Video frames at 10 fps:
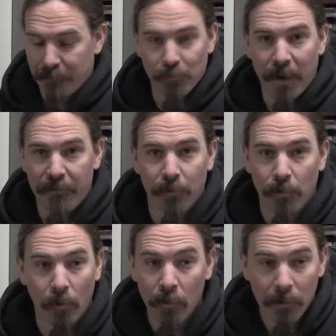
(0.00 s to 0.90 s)

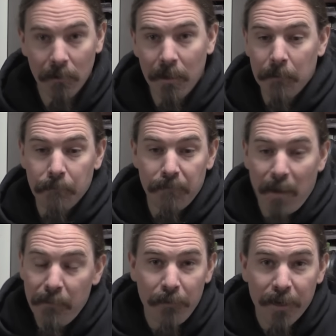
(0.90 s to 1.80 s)
rifle, or
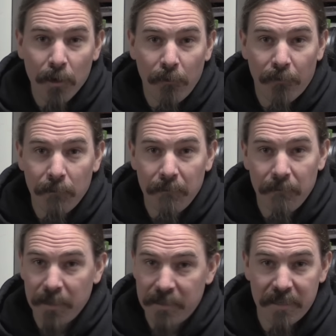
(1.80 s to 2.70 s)
maybe we go
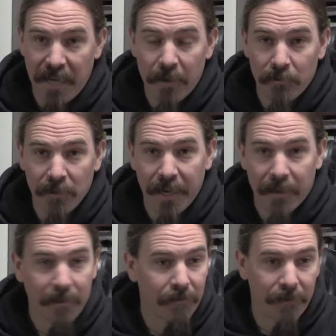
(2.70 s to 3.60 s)
from a standard
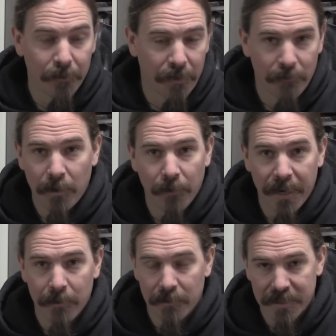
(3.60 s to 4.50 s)
length,
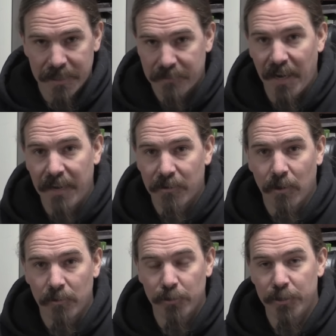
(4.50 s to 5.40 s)
.308 or a 6.5
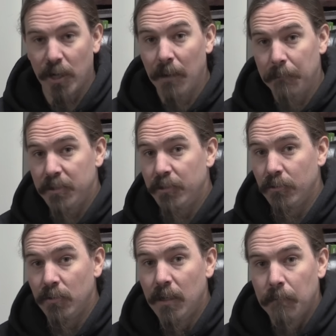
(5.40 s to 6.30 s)
cartridge up
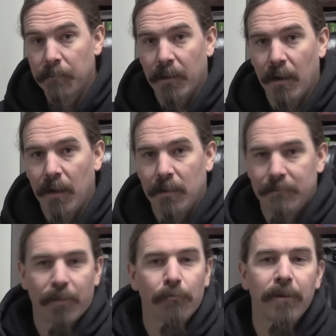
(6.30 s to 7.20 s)
to
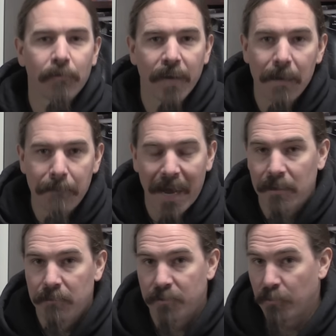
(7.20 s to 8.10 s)
a .338
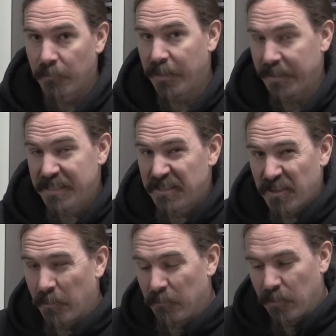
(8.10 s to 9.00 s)
Magnum sort of thing. This is
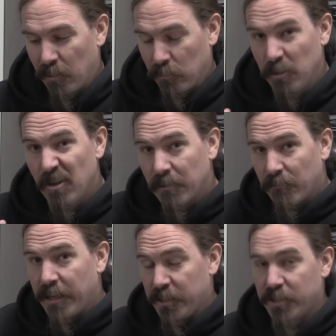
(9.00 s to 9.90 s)
our
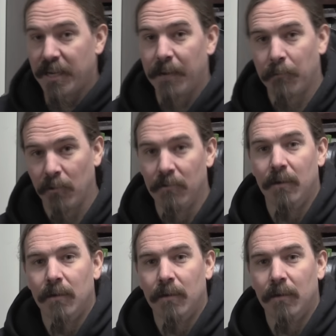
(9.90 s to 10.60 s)
long-range sniper